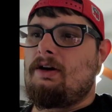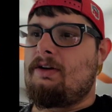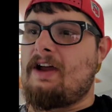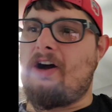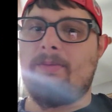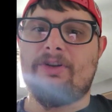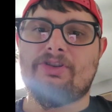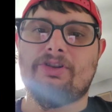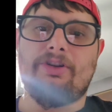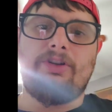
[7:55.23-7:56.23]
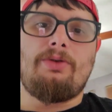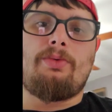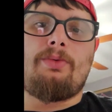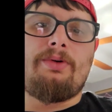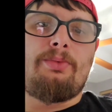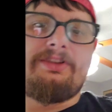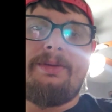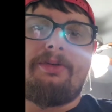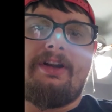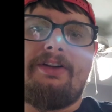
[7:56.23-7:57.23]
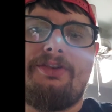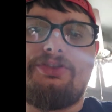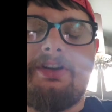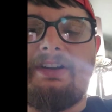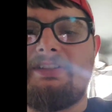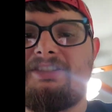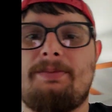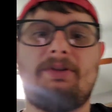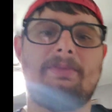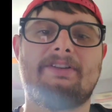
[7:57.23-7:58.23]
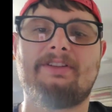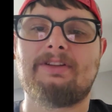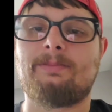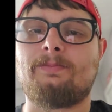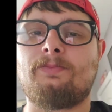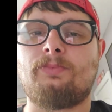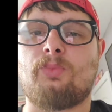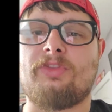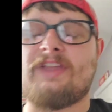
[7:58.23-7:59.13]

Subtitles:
Now I'm going to show you with the leopard geckos. You got to supplement them with